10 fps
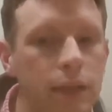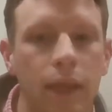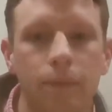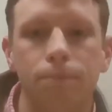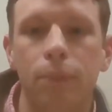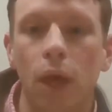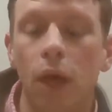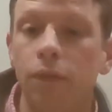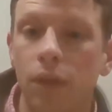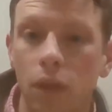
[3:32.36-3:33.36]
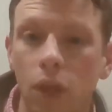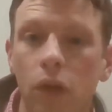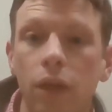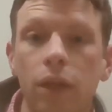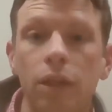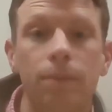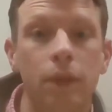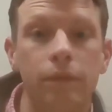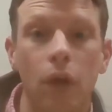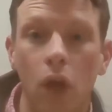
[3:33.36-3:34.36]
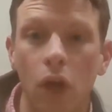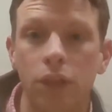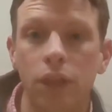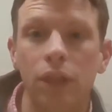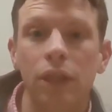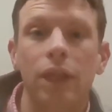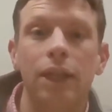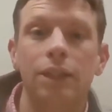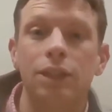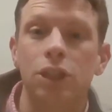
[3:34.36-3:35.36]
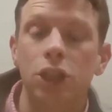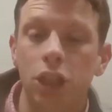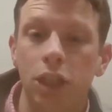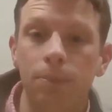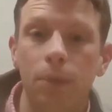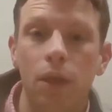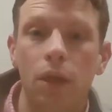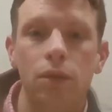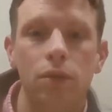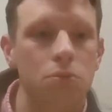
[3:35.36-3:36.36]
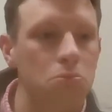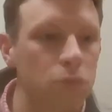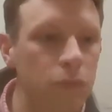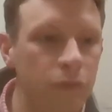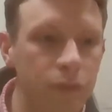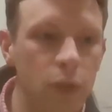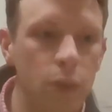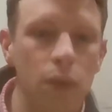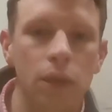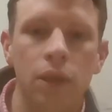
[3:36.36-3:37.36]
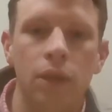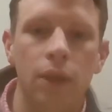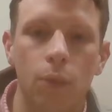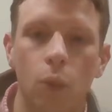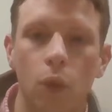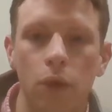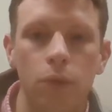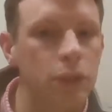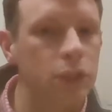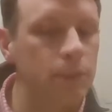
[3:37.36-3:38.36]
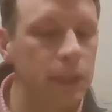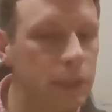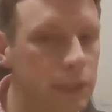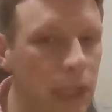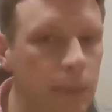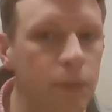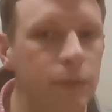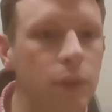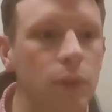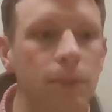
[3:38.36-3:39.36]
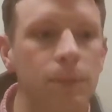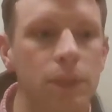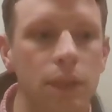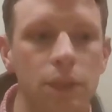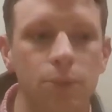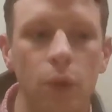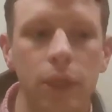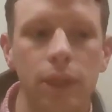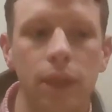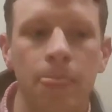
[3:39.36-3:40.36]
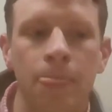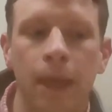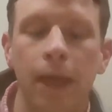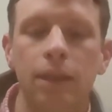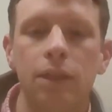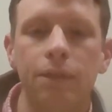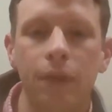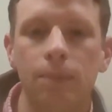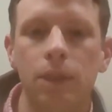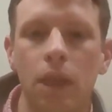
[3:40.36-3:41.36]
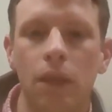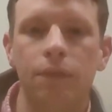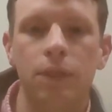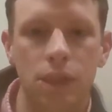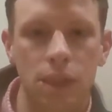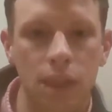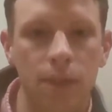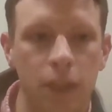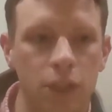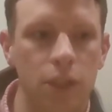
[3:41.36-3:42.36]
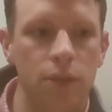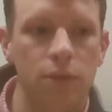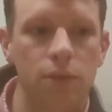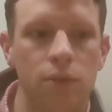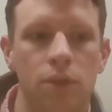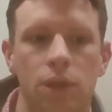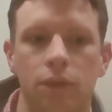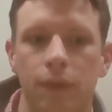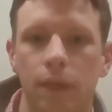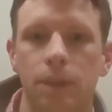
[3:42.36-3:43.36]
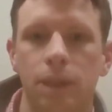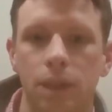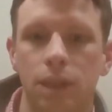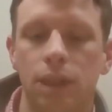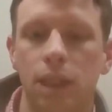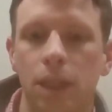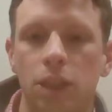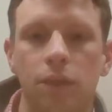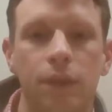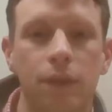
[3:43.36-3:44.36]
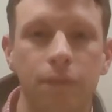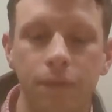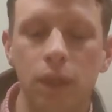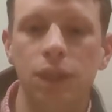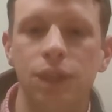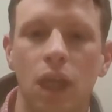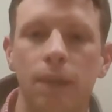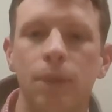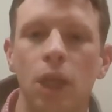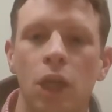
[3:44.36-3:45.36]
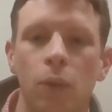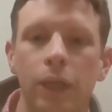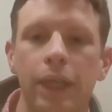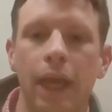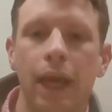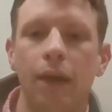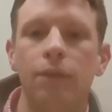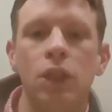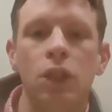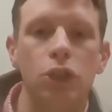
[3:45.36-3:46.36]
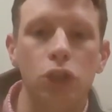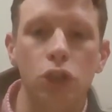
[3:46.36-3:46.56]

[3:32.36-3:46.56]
can burn for longer, can burn for hotter, is a cheaper fuel than wood, which had been the staple fuel up until this point, and the development of the steam engine. Development of the steam engine, for the first time, we have